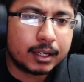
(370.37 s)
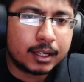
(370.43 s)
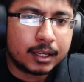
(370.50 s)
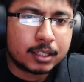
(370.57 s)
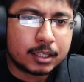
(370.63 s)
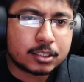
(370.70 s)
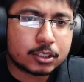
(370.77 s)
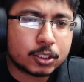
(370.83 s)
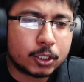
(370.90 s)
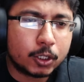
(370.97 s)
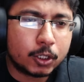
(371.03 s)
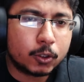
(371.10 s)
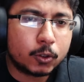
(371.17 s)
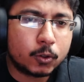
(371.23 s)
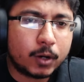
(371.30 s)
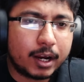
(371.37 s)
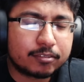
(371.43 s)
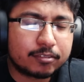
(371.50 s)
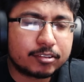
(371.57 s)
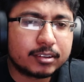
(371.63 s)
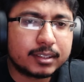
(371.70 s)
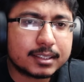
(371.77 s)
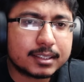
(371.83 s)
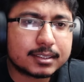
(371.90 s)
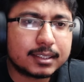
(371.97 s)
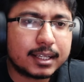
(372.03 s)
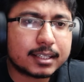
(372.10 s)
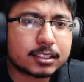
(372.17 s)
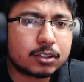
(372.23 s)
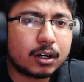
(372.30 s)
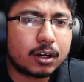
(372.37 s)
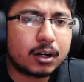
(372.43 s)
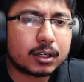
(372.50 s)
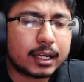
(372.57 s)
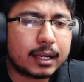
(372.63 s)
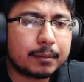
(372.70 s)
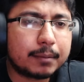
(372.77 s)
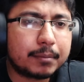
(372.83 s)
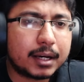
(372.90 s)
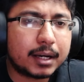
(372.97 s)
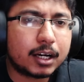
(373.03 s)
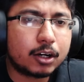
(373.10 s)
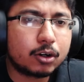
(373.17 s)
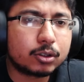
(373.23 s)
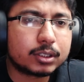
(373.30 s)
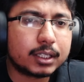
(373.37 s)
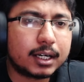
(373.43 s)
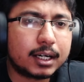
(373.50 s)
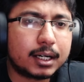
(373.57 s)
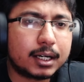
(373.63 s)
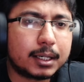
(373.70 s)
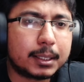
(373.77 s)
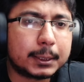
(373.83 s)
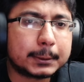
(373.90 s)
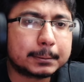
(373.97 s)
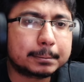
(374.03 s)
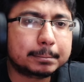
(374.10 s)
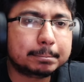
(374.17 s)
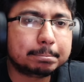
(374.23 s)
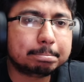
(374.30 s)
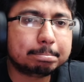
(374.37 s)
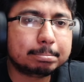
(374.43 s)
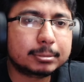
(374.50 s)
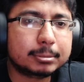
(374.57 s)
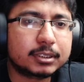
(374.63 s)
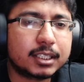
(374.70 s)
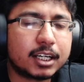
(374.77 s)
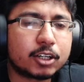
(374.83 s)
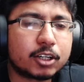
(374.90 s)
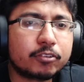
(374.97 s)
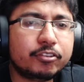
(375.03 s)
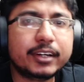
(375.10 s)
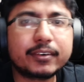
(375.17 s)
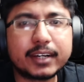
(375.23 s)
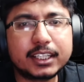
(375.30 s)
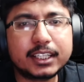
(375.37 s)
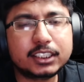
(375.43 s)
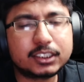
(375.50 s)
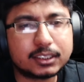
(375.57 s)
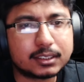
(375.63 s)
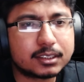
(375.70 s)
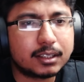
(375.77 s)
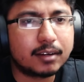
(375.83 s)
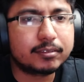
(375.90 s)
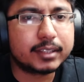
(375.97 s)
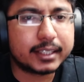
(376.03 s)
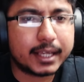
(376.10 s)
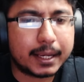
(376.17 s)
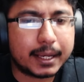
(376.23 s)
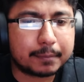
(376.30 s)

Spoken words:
So after this, let's talk about the configurations of the game.